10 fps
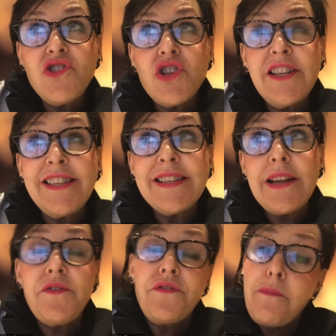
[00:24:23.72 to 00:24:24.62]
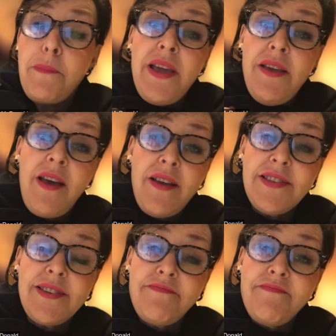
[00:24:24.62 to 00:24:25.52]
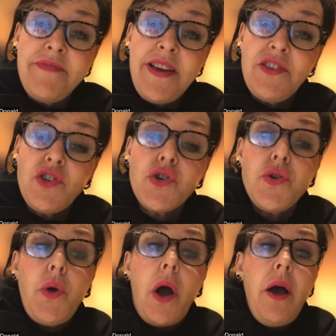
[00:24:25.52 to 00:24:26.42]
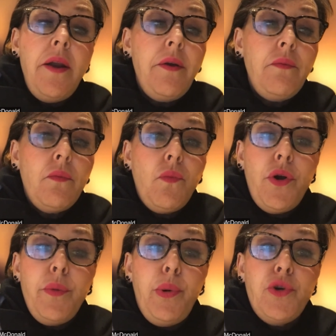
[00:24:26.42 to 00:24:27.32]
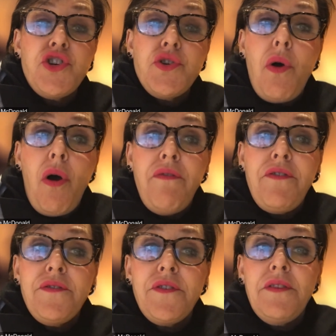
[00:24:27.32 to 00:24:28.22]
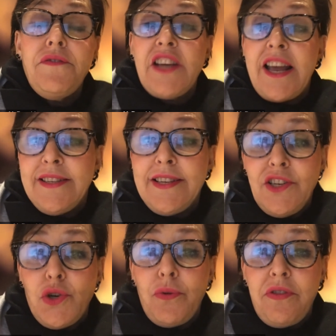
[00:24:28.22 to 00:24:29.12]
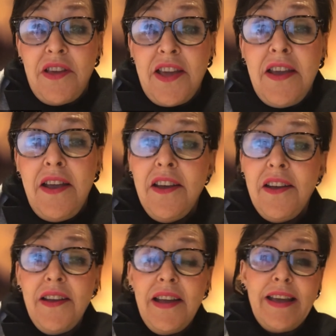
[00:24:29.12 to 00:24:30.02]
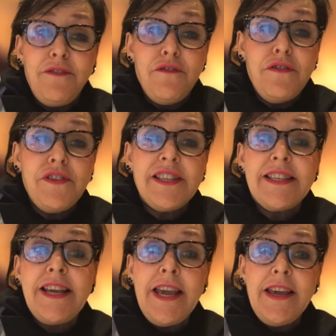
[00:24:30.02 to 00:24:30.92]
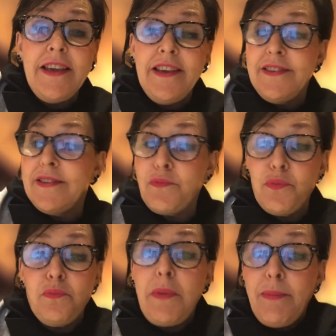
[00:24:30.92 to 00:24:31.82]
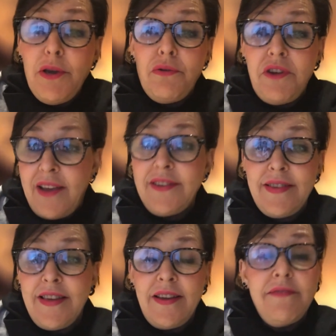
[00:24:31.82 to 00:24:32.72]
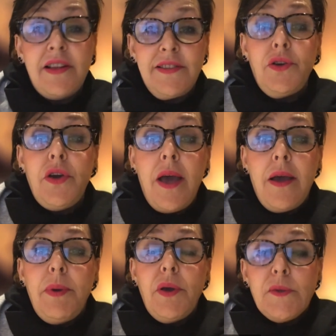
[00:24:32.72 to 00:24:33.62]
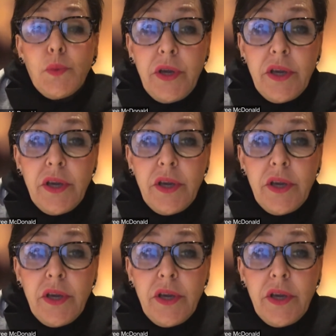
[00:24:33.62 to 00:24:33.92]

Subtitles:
it's, for me, that's true. I don't want to put you off if dancing's your thing and singing is maybe your next thing. That's okay, because